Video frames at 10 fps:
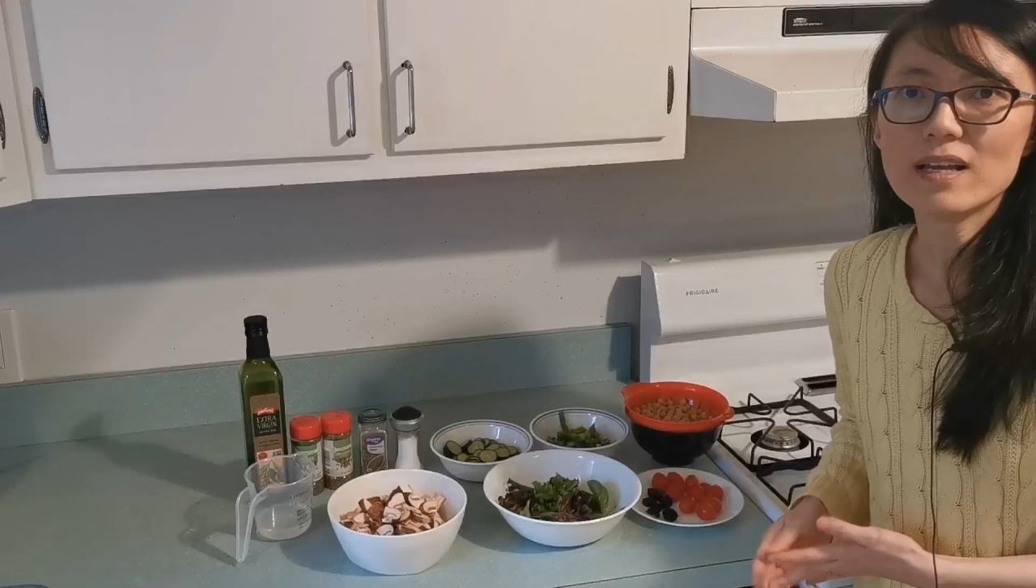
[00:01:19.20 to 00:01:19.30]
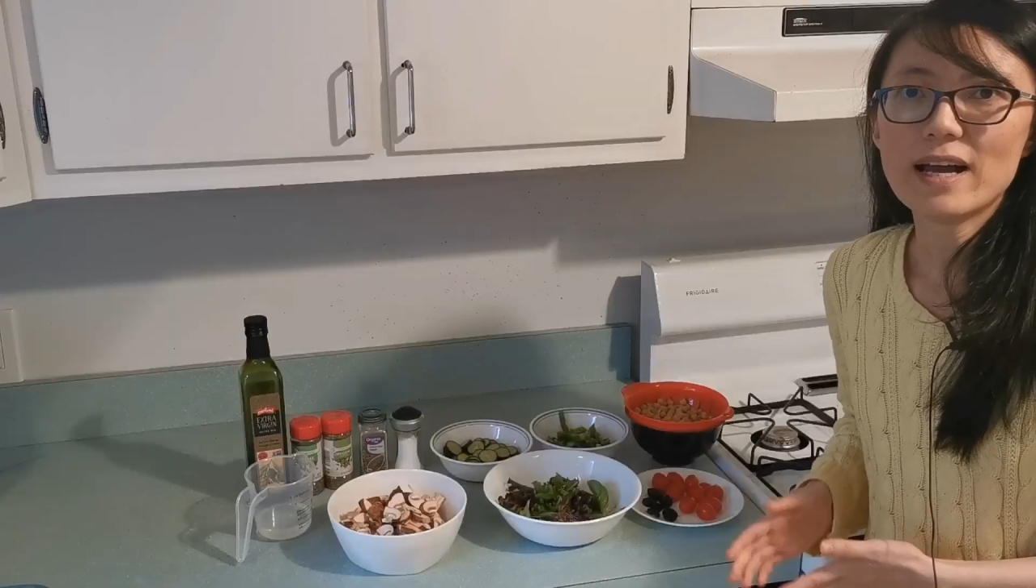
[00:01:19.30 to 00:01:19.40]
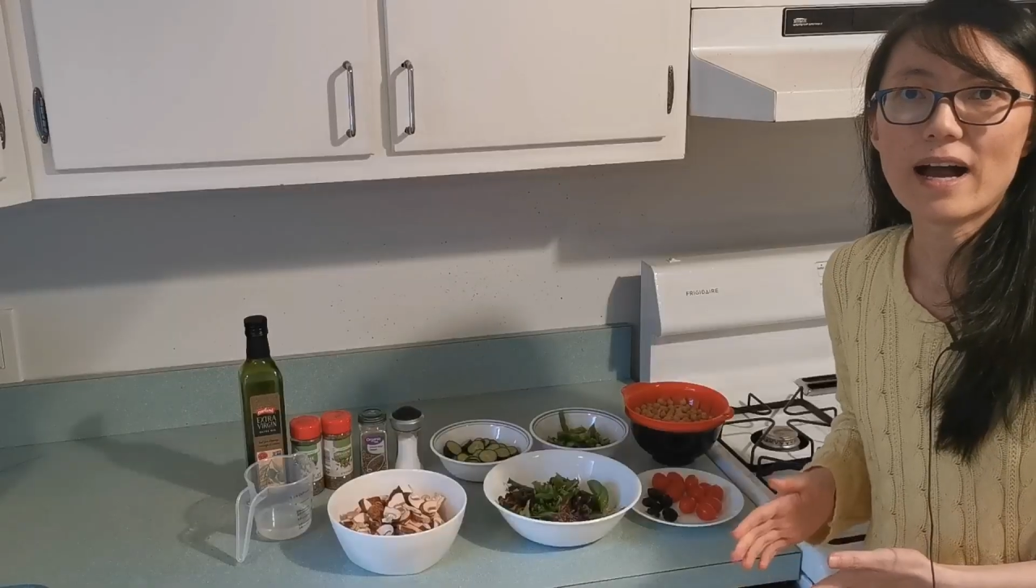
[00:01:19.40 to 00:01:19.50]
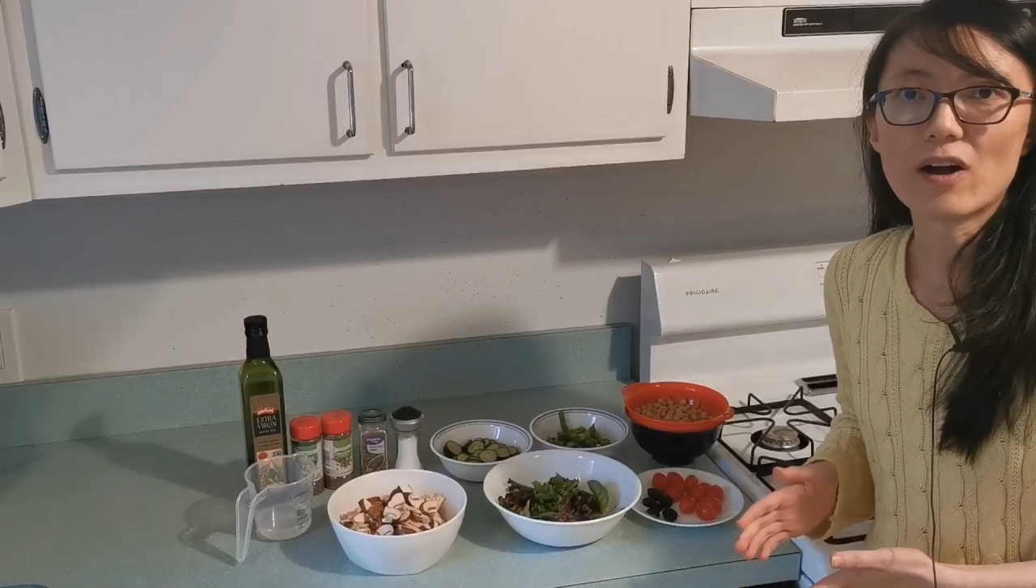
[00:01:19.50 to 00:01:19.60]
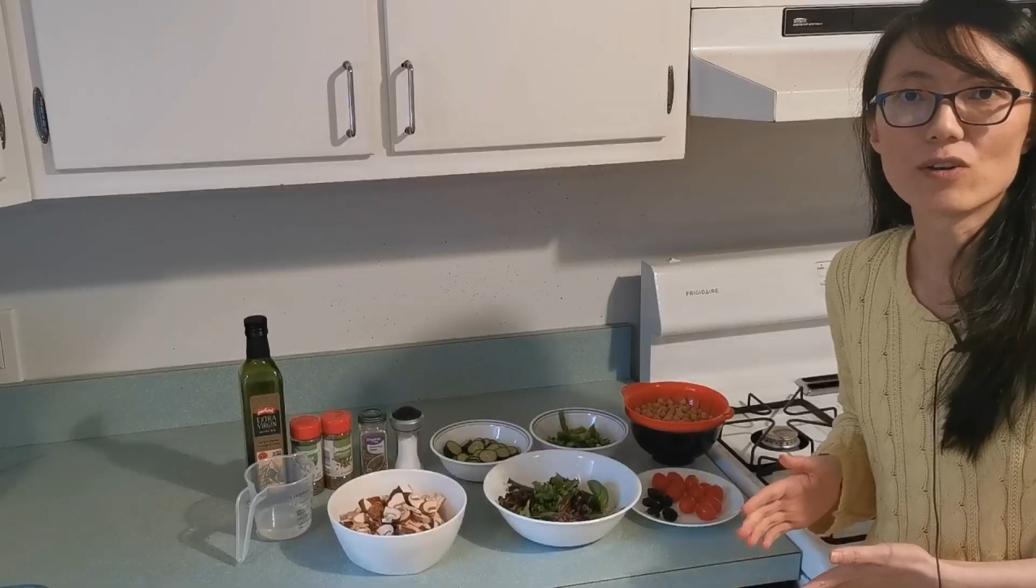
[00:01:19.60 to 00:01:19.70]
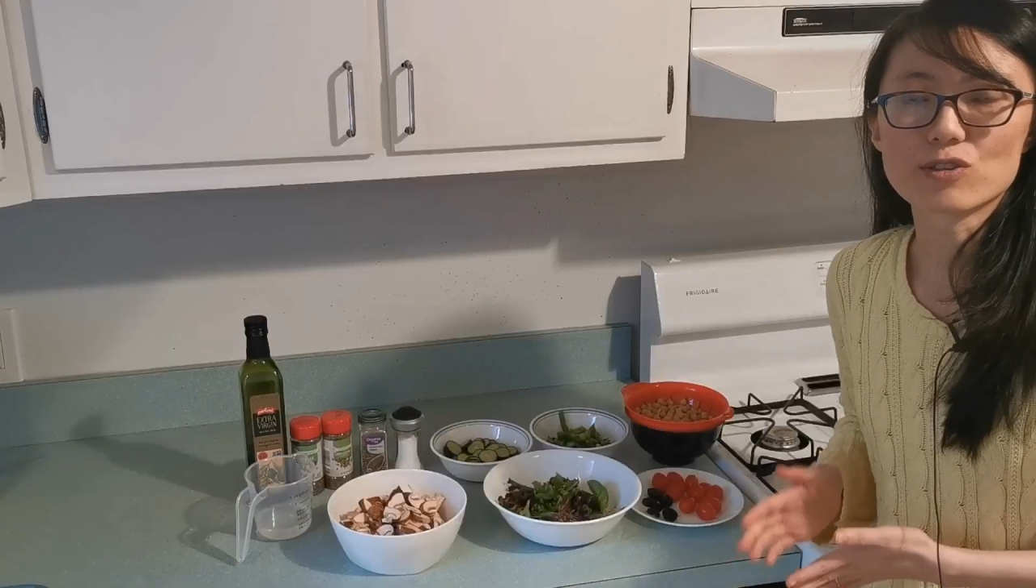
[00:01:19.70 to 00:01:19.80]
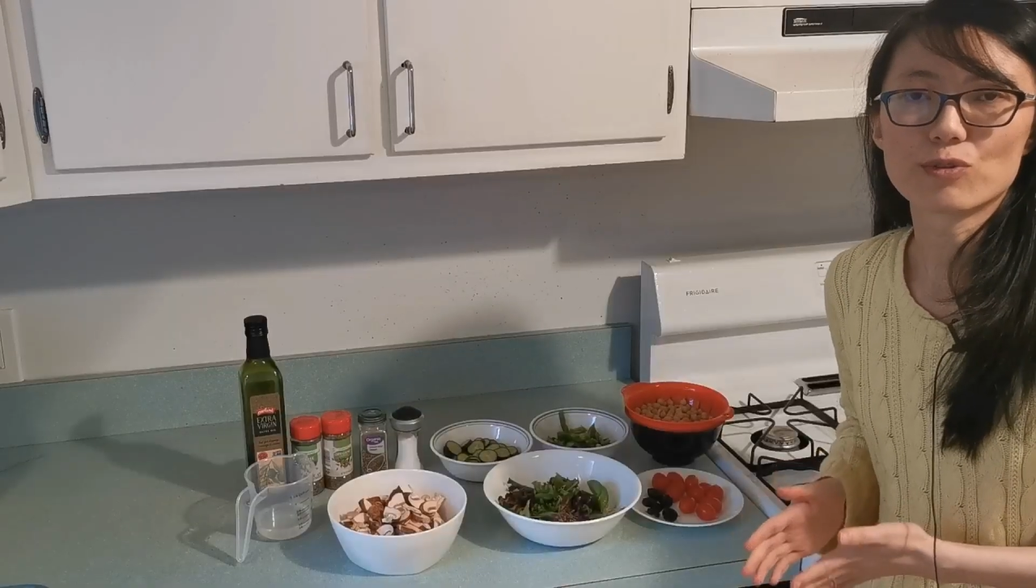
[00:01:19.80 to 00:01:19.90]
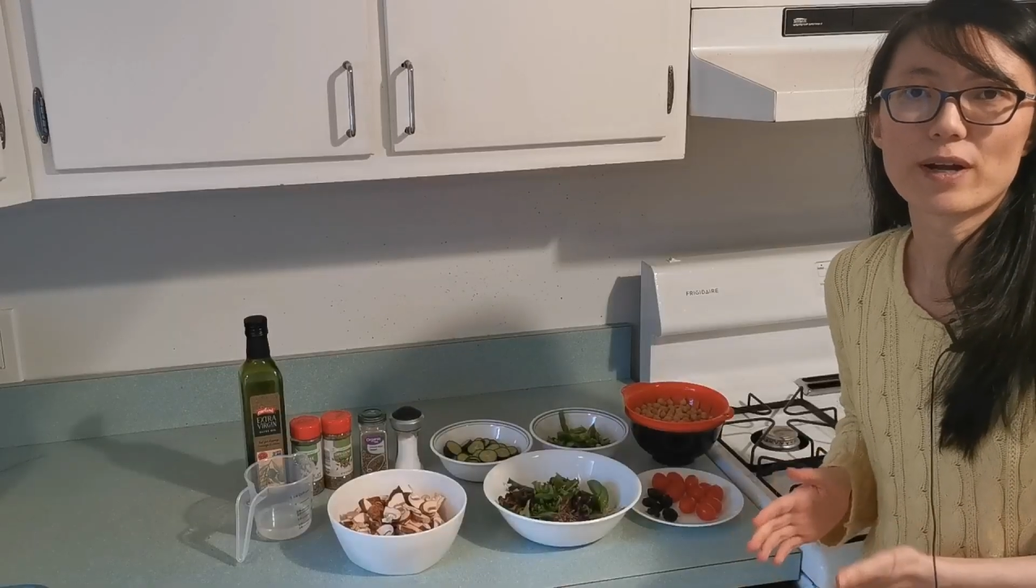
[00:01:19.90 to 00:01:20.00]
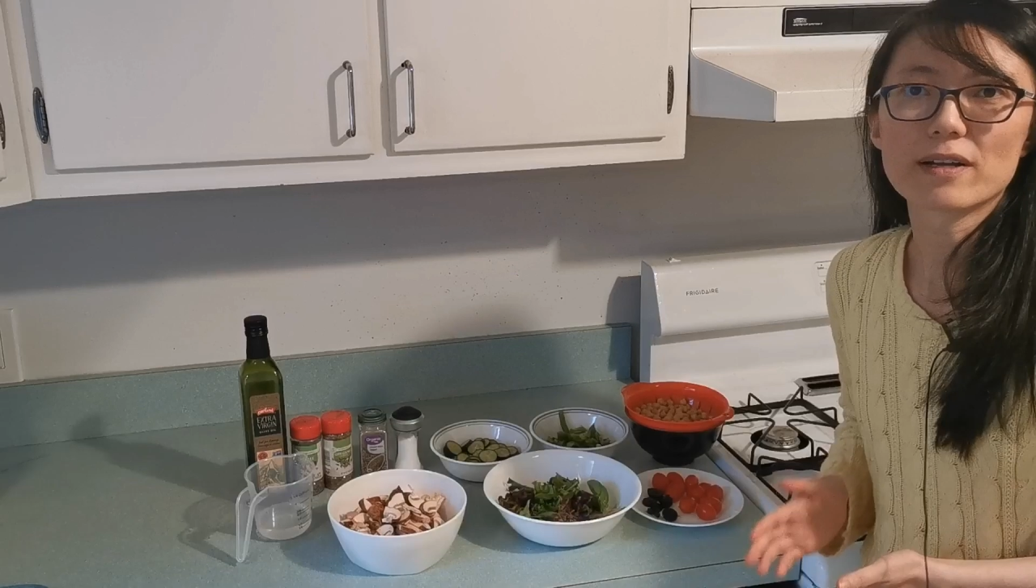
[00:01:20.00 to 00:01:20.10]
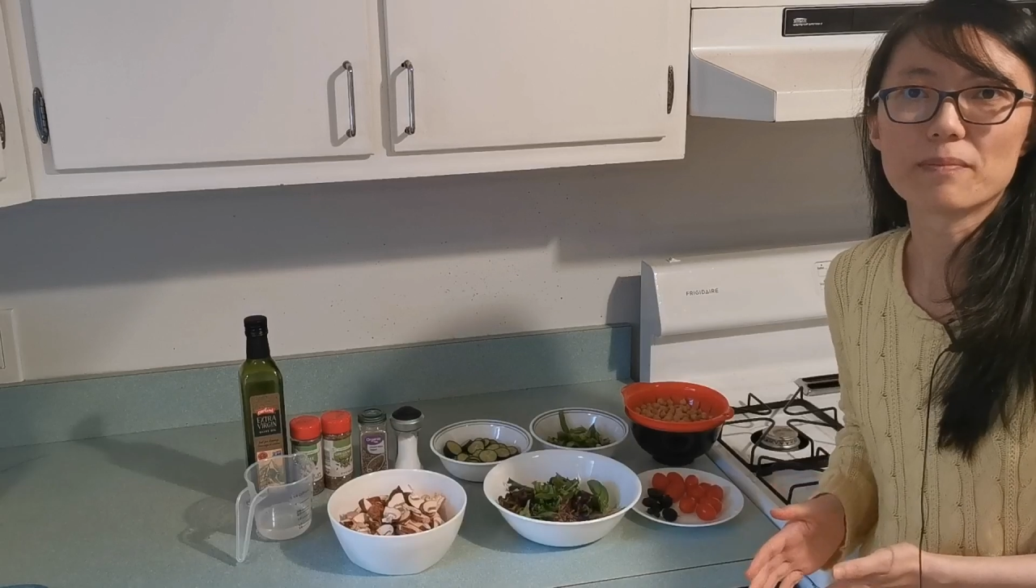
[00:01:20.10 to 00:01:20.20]
I also
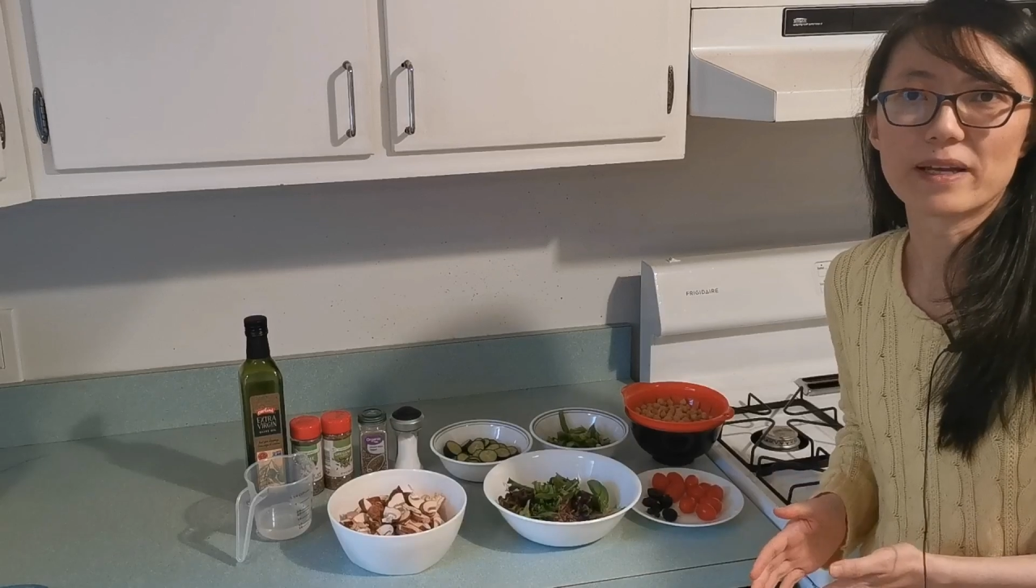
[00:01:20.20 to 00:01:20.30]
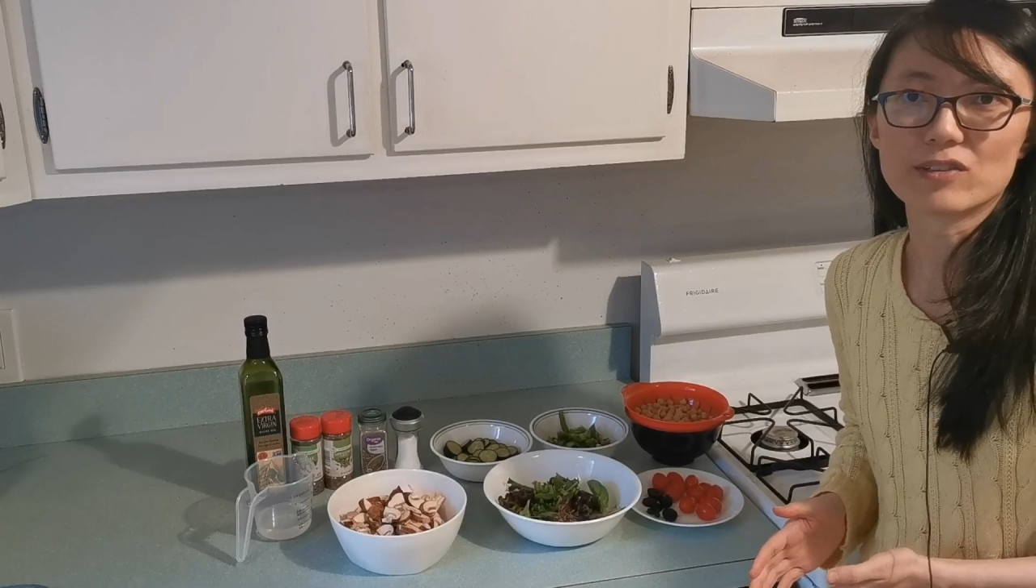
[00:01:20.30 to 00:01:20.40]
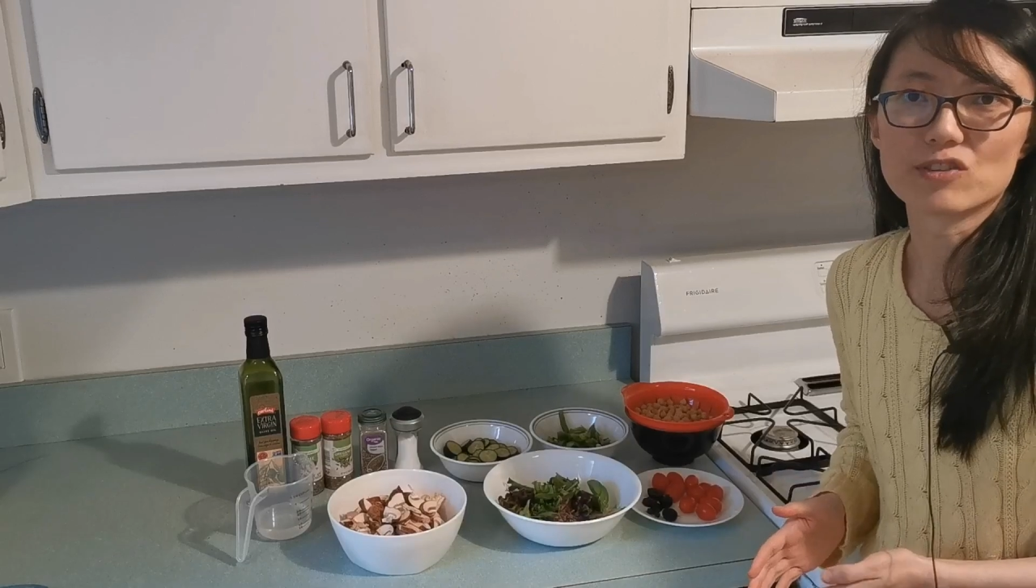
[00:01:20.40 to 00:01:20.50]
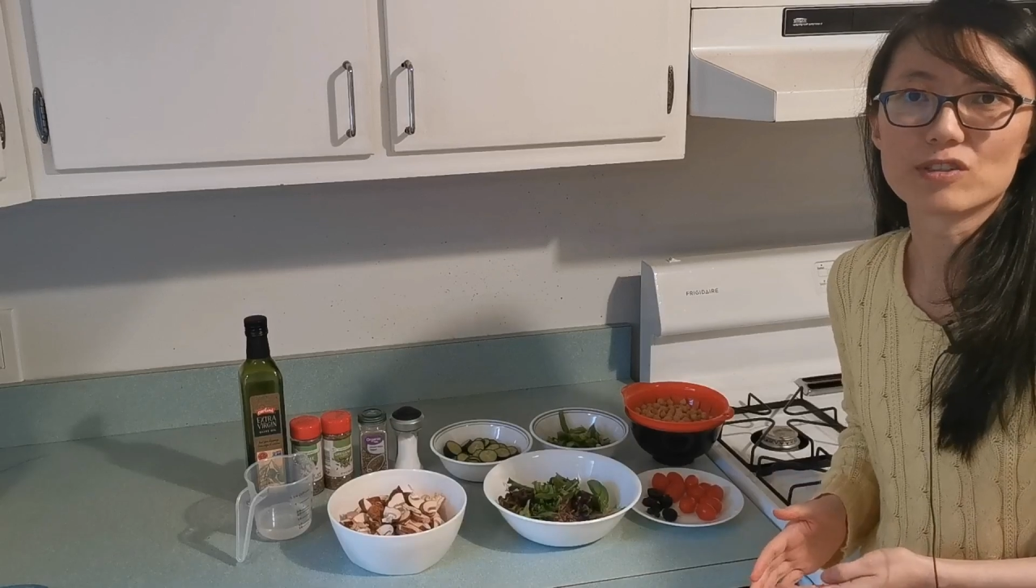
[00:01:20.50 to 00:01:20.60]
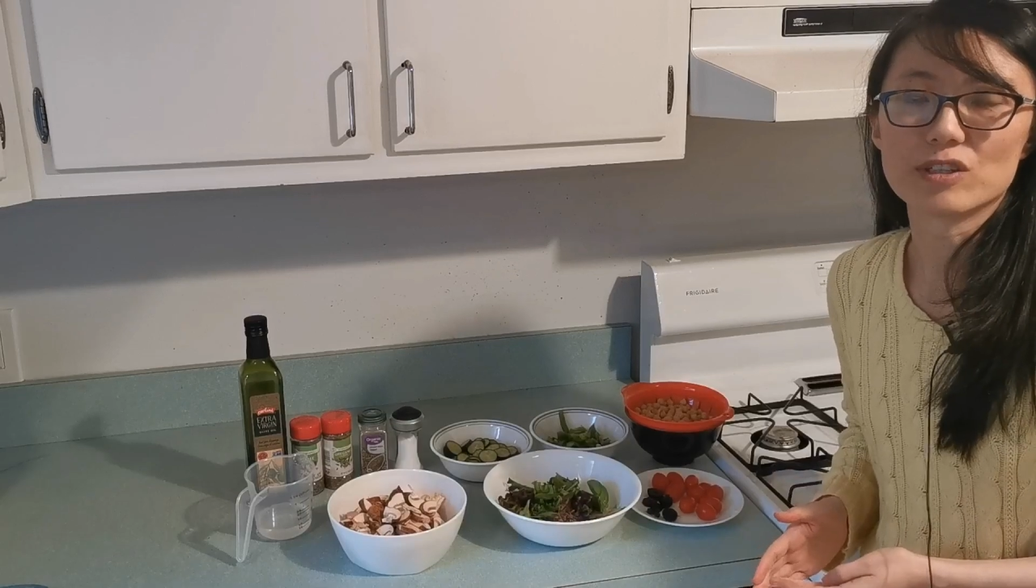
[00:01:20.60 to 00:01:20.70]
recommend